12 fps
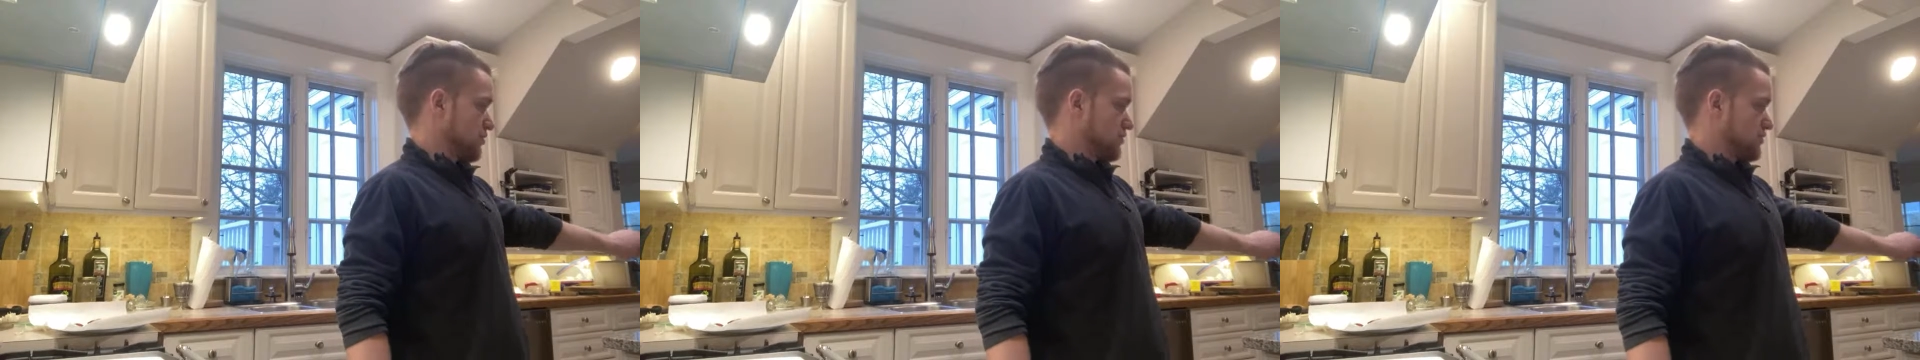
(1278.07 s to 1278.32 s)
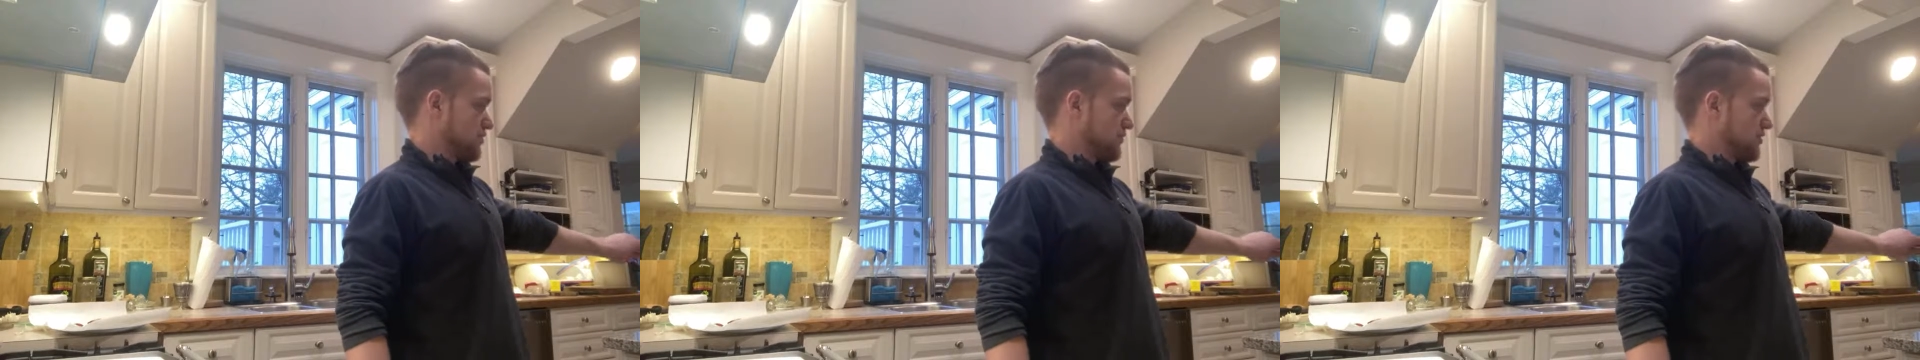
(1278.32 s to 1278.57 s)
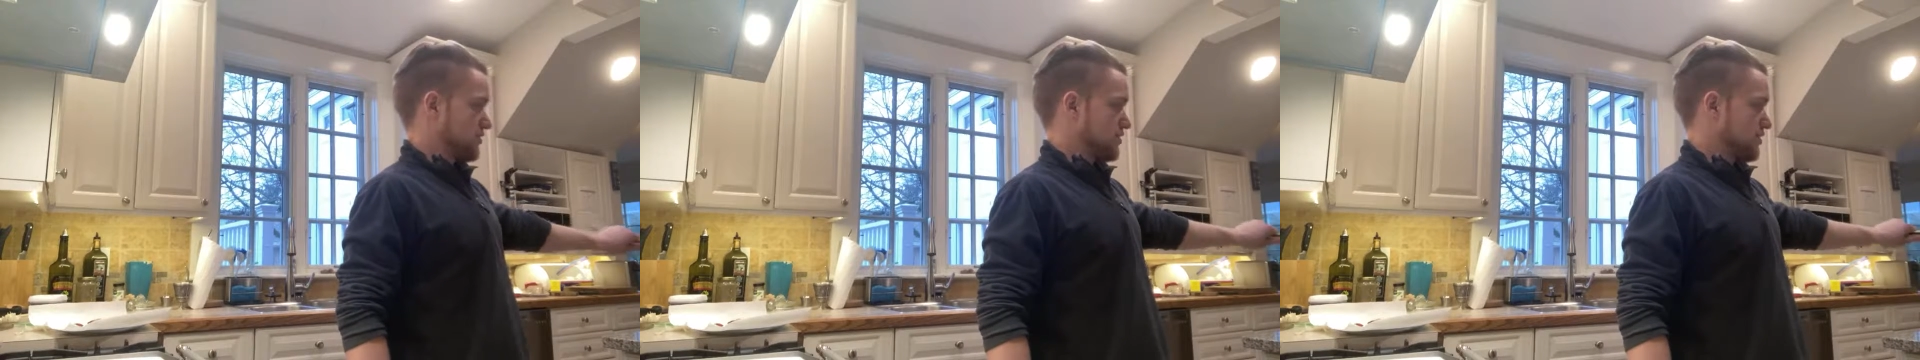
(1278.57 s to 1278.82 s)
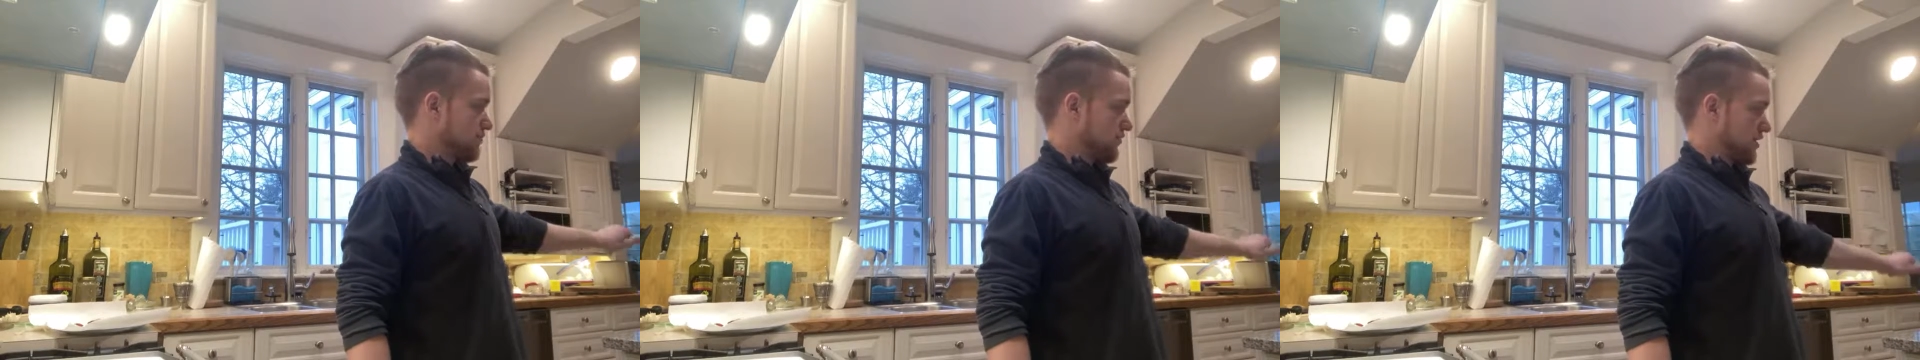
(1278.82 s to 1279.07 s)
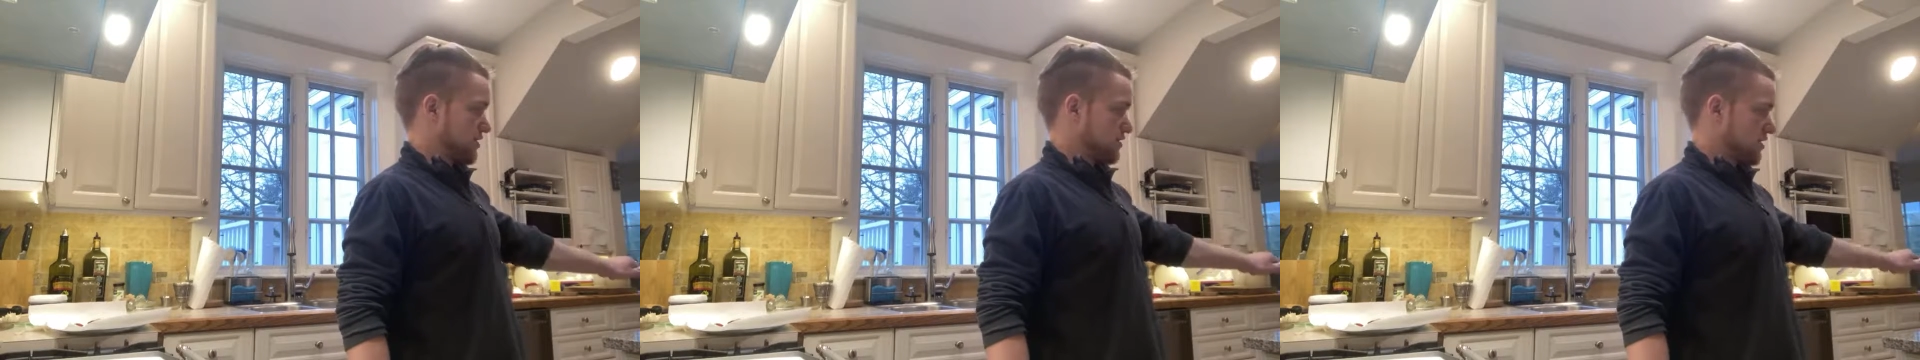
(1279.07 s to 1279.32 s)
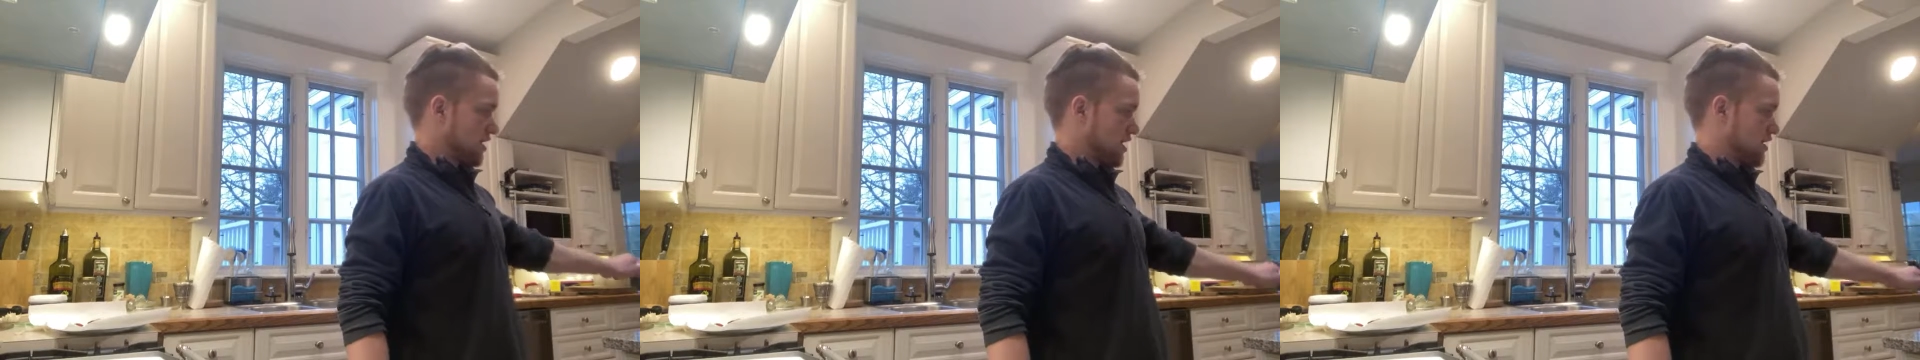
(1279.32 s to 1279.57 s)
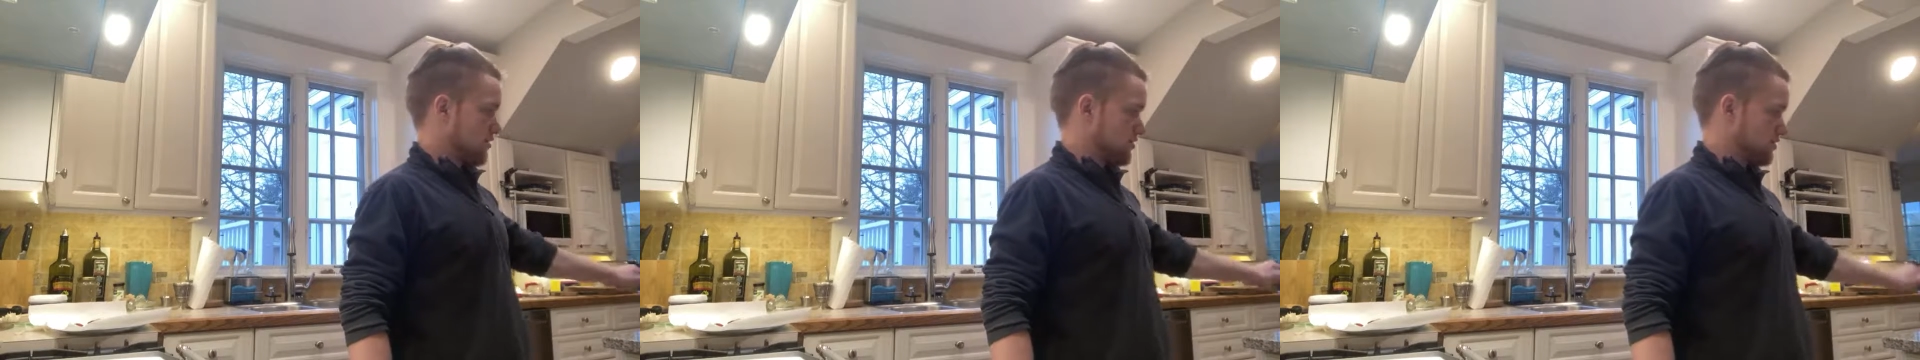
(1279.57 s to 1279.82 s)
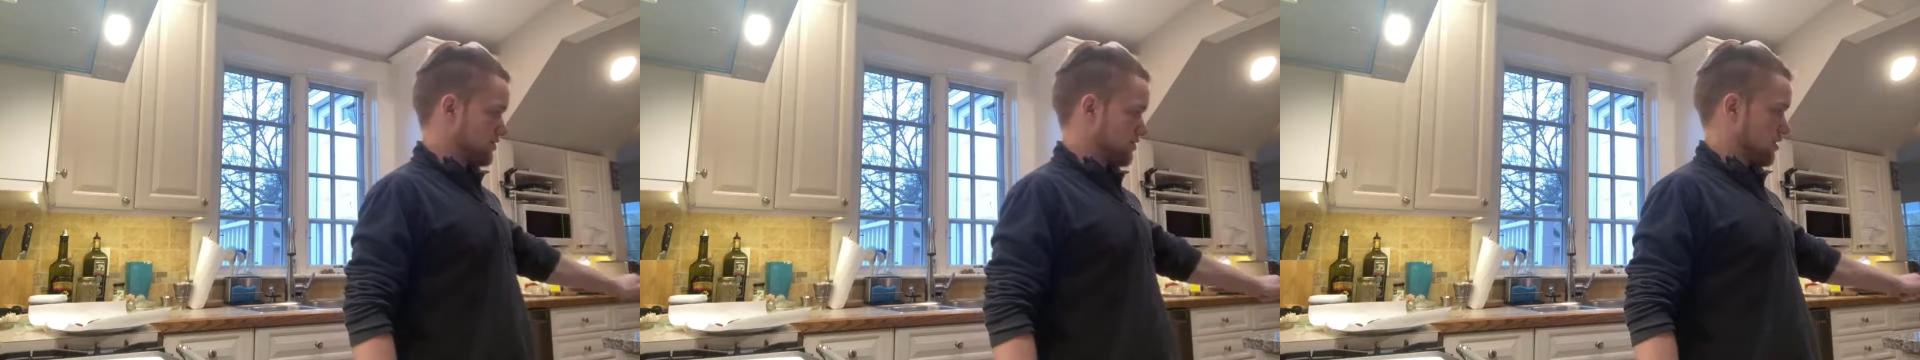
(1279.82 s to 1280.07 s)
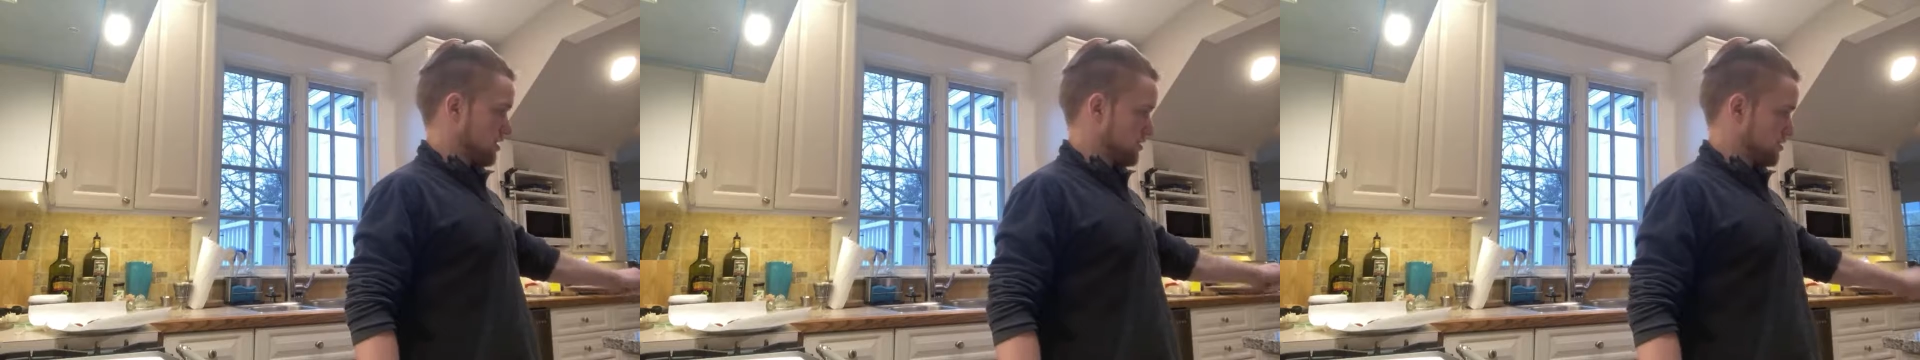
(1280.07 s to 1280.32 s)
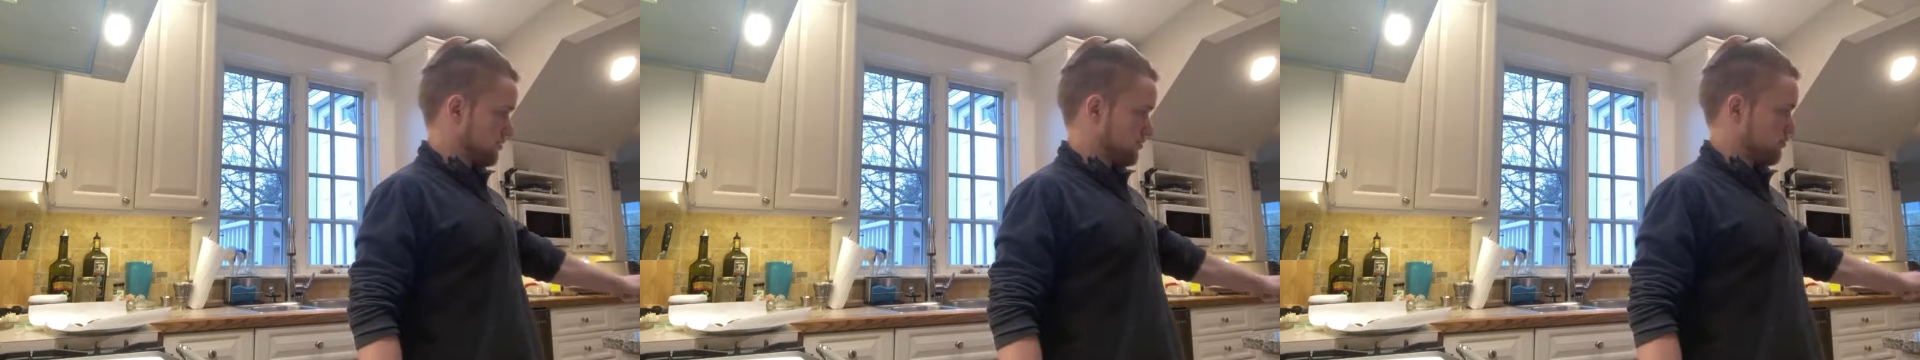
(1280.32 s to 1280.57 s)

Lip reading: So I'm gonna dump that tire sauce